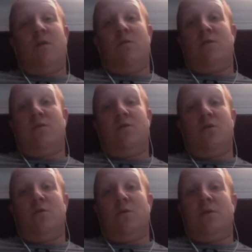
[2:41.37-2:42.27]

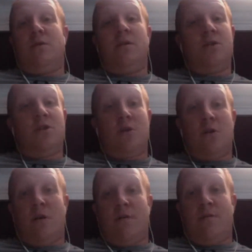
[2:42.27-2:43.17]
Cejudo and
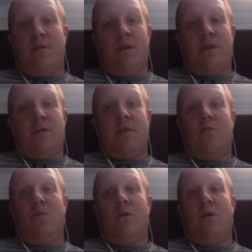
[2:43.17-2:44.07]
Dillashaw. I feel that same
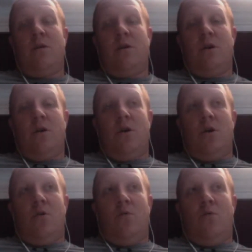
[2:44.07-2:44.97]
way
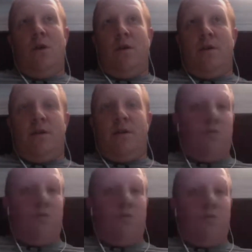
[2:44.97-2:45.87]
with
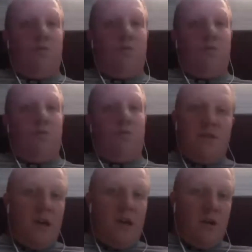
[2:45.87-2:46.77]
what we had with
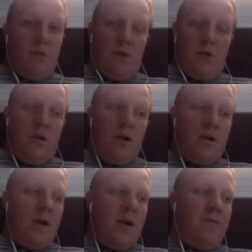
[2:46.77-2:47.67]
Shevchenko and
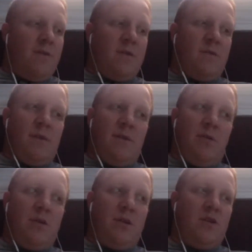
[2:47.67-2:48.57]
Joanna. I feel sometimes they
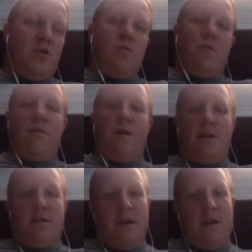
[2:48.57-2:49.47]
put these super fight
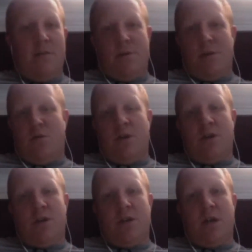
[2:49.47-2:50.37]
type of
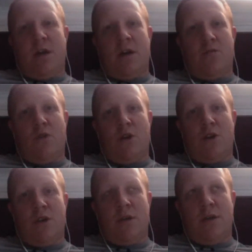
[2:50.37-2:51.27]
situations, they kind of
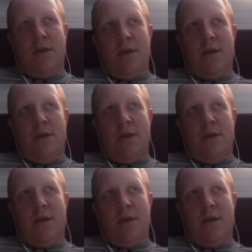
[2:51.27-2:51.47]
rush it.